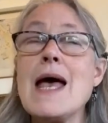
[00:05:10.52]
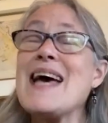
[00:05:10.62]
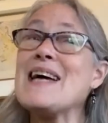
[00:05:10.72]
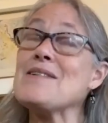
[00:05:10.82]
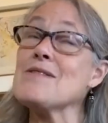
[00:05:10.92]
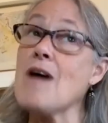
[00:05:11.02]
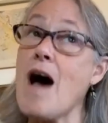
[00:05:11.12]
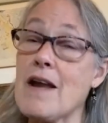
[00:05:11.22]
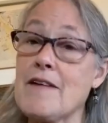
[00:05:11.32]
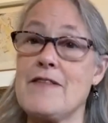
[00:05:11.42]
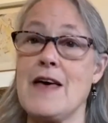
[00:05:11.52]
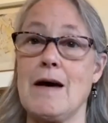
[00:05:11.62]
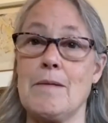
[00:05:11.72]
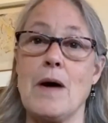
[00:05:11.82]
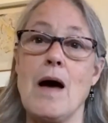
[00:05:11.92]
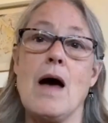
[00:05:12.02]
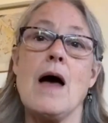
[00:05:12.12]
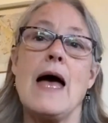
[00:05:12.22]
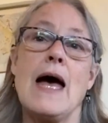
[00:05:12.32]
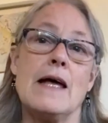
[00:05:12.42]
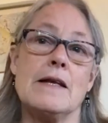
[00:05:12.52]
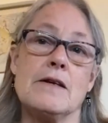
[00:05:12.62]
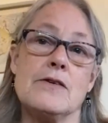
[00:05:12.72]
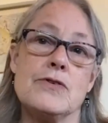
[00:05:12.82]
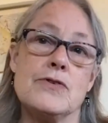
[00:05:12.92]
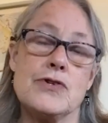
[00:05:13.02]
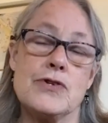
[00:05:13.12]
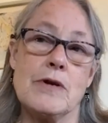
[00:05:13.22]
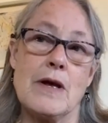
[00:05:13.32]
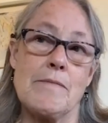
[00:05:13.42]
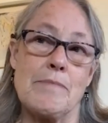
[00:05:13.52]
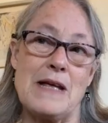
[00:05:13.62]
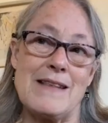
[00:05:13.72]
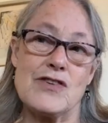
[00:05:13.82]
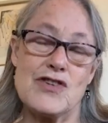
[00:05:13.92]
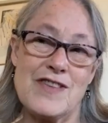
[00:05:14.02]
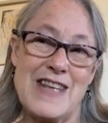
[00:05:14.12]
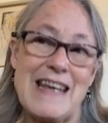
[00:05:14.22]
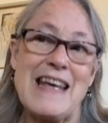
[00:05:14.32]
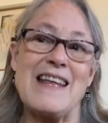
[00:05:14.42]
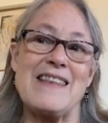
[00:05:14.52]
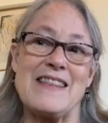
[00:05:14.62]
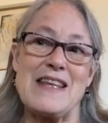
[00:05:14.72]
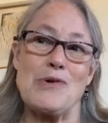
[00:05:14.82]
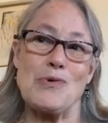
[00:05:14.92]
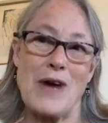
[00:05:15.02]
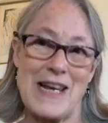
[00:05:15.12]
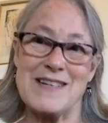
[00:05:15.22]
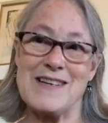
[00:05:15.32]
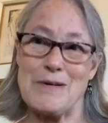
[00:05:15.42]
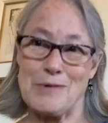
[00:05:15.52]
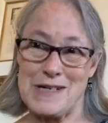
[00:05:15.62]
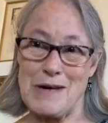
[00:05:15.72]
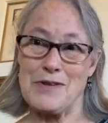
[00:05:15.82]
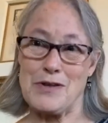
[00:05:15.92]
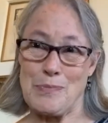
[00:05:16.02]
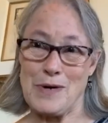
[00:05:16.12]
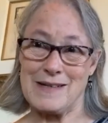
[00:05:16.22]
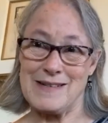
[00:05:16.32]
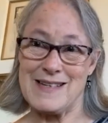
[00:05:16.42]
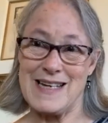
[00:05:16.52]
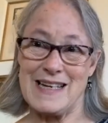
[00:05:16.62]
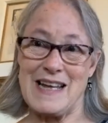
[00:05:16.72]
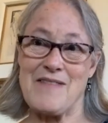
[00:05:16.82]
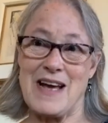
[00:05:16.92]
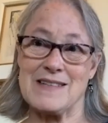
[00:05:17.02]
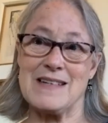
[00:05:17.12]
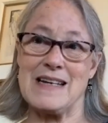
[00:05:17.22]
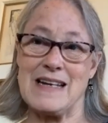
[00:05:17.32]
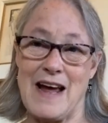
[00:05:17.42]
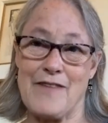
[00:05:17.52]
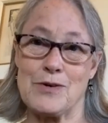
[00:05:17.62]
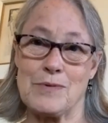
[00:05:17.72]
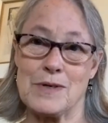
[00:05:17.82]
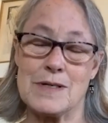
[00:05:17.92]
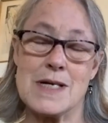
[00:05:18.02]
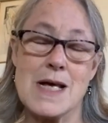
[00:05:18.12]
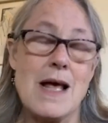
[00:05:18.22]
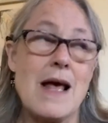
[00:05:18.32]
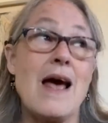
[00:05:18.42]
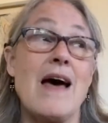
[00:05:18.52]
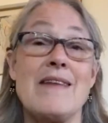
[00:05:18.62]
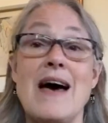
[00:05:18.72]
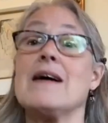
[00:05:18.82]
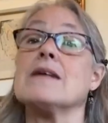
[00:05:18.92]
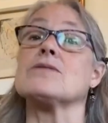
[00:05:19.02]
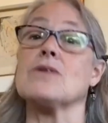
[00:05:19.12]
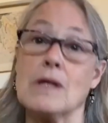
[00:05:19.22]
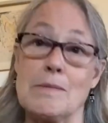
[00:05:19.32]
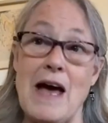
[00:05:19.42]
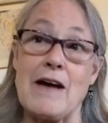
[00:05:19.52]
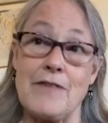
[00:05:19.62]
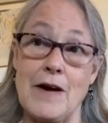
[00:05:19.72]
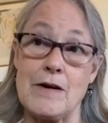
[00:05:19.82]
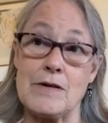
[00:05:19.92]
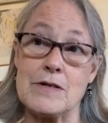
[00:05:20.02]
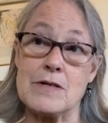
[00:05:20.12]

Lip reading: And a lot of them had been thinking that they would wait till they were done with their pregnancy and get vaccinated afterwards. And that has totally backfired.